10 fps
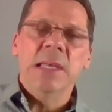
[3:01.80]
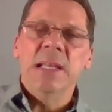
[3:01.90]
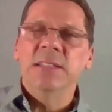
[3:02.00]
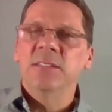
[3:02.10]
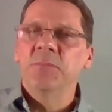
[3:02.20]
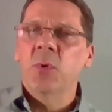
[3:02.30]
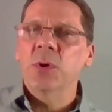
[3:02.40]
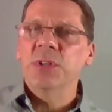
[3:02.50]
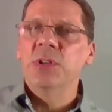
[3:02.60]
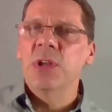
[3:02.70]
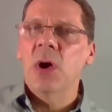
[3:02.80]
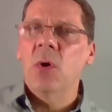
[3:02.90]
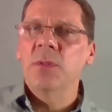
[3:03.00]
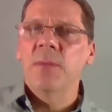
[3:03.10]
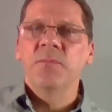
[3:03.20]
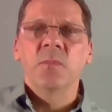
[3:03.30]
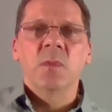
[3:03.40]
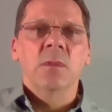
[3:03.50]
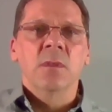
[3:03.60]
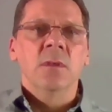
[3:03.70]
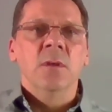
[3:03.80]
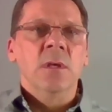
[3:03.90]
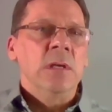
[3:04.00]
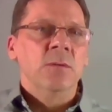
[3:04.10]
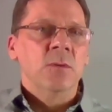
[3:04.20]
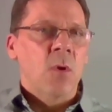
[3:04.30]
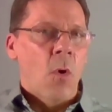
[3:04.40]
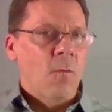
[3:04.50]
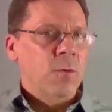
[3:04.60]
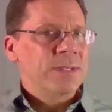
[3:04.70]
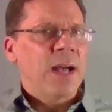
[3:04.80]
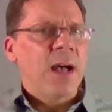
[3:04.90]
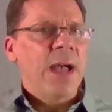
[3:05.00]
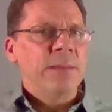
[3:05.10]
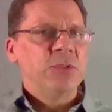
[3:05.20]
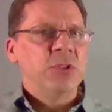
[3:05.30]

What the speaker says: it's important to know that over time,